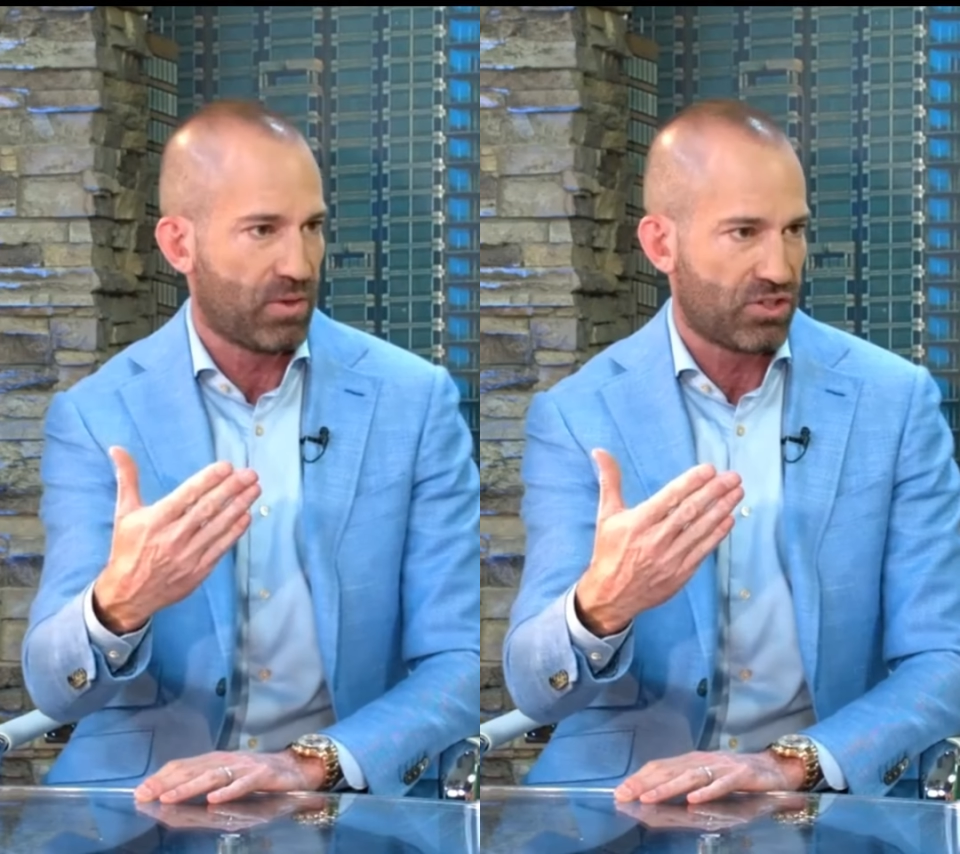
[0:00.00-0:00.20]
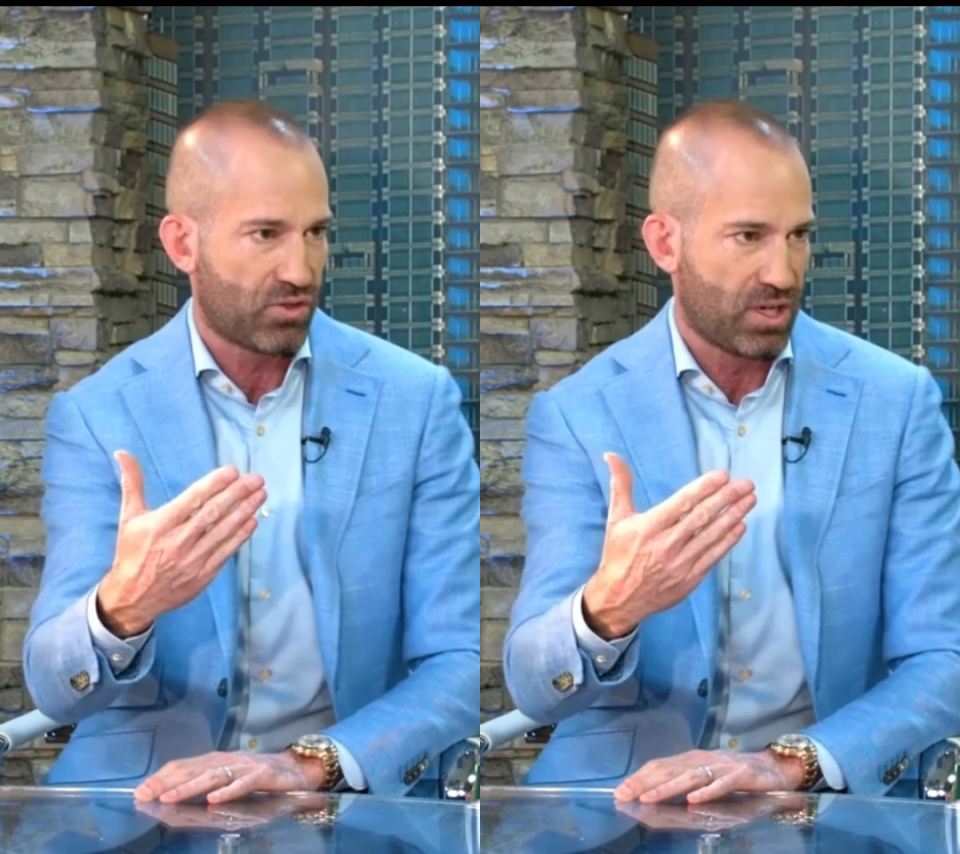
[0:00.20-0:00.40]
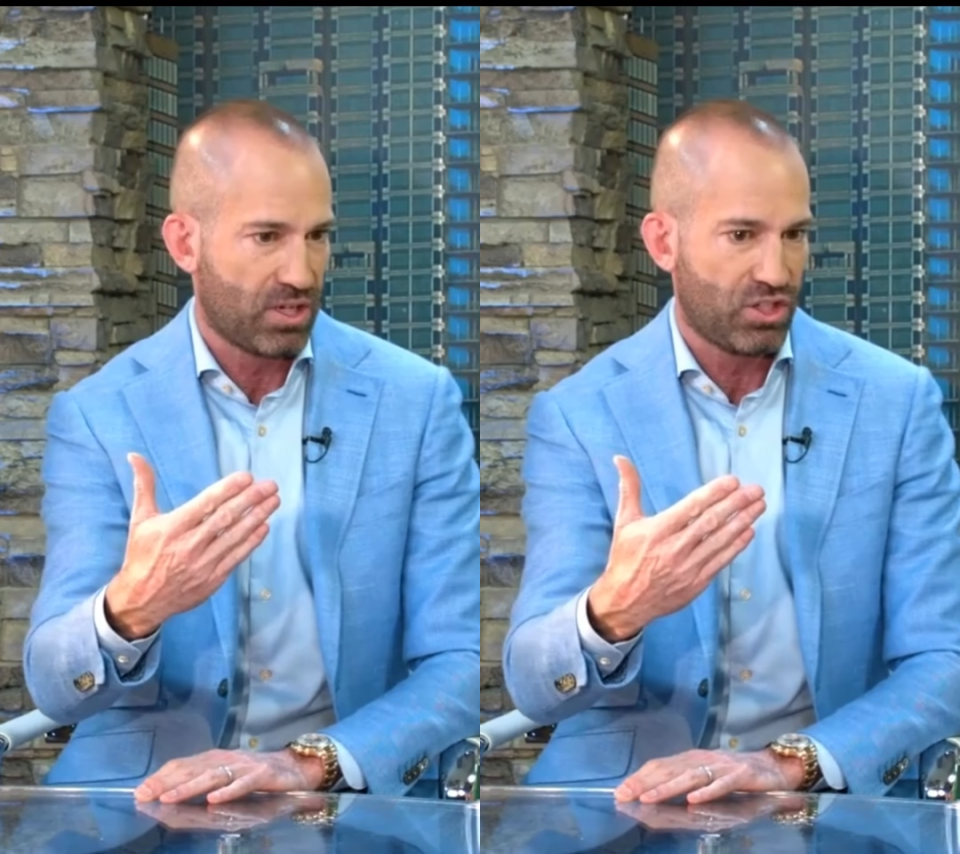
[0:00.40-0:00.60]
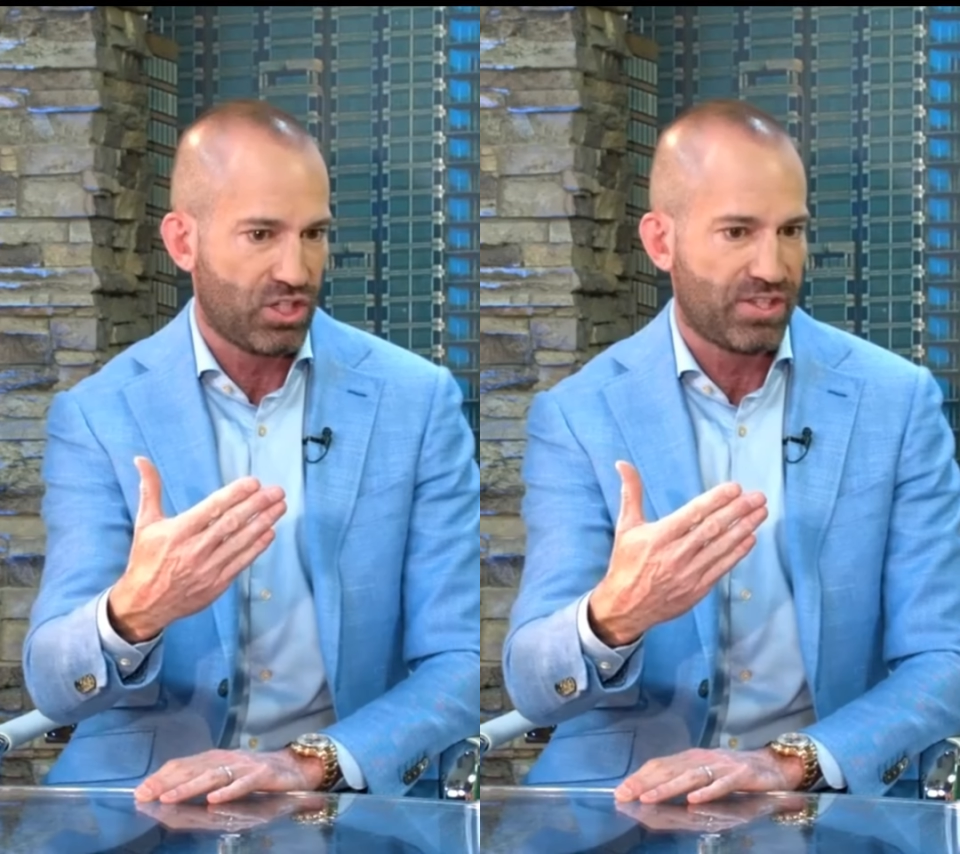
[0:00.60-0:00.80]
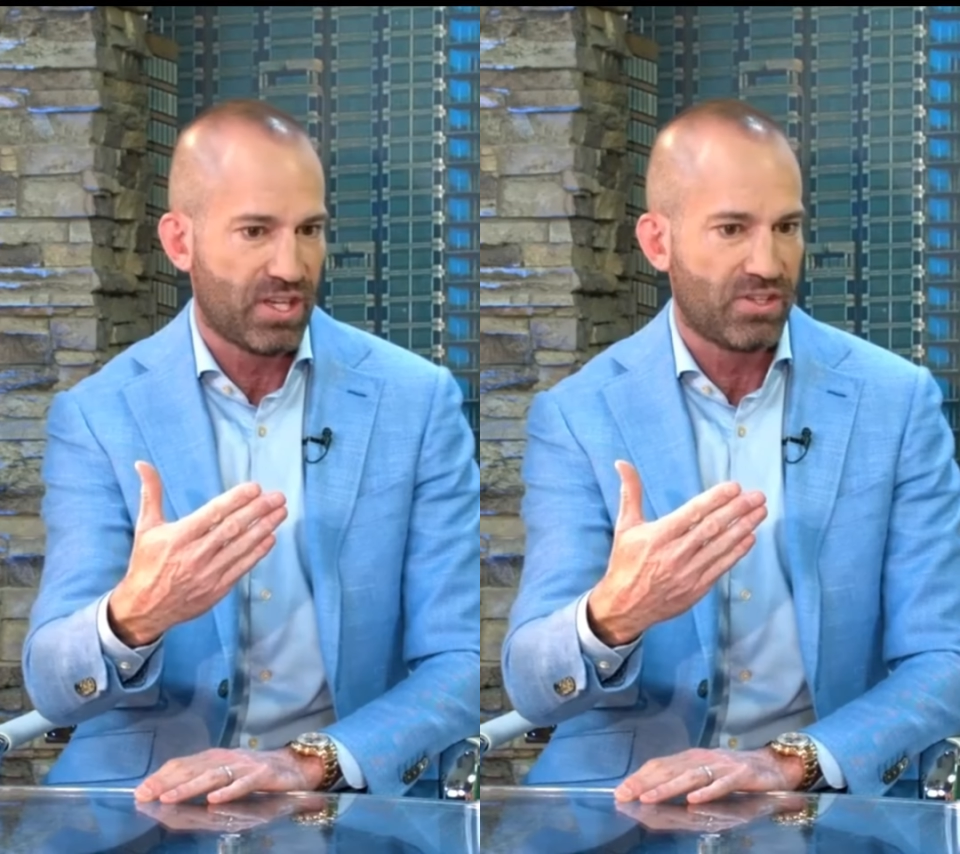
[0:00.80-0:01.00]
restaurant and she
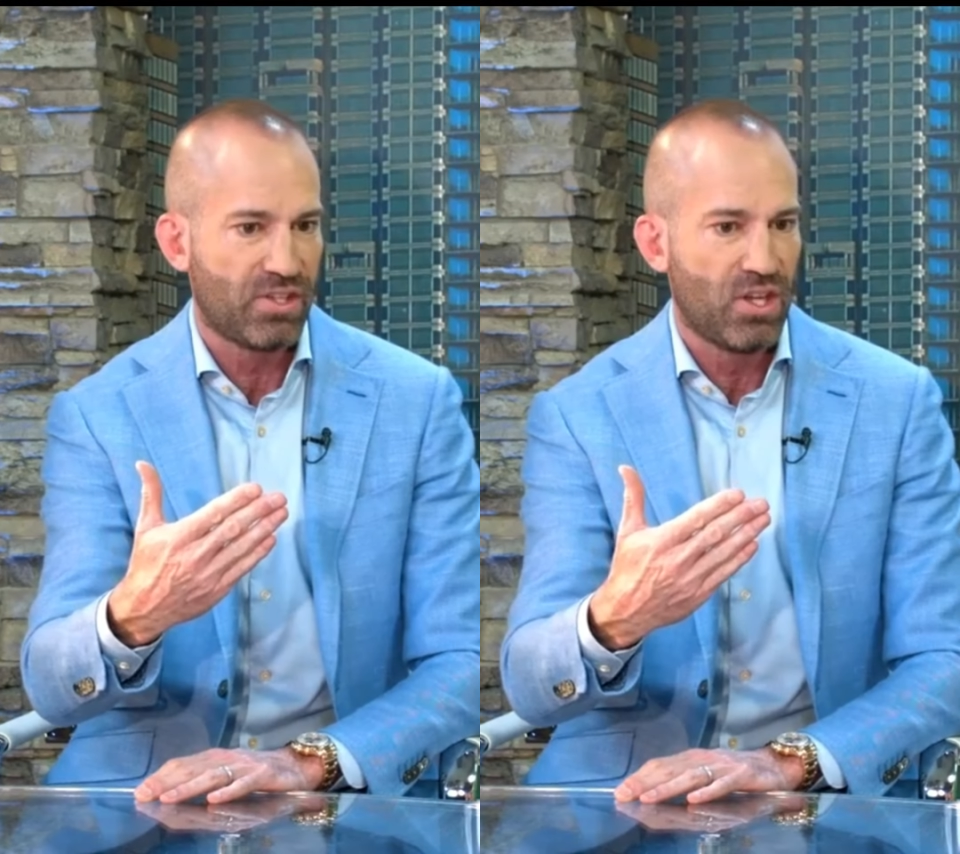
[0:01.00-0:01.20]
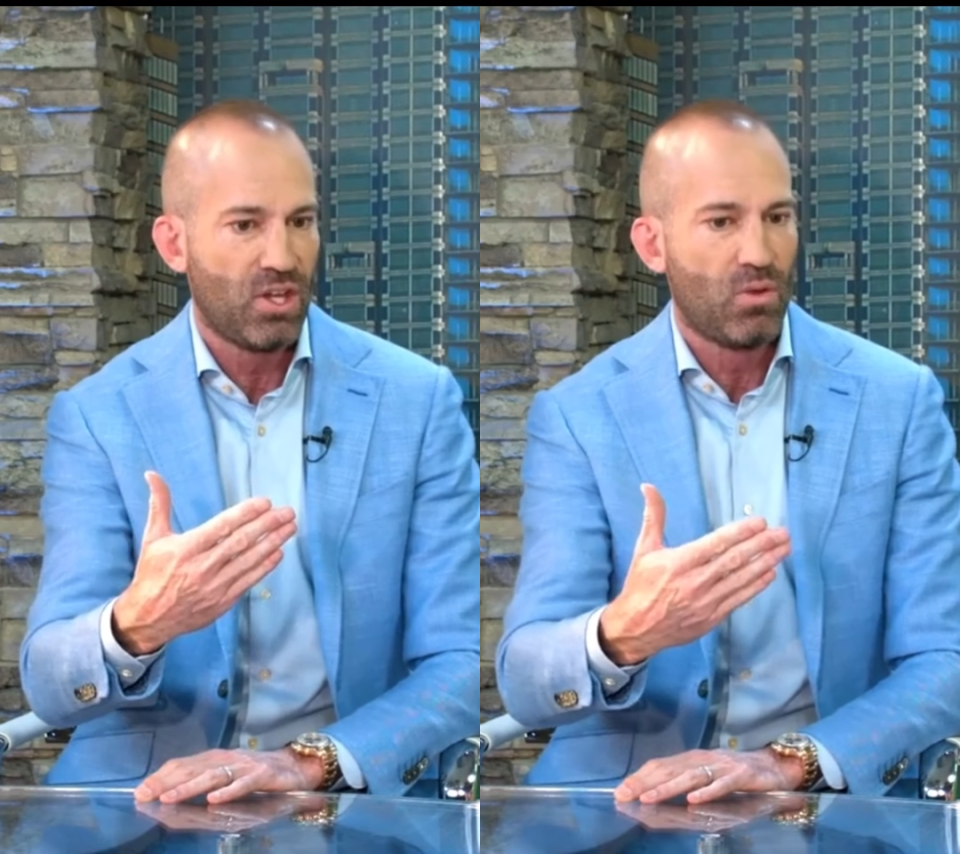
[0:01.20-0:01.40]
says,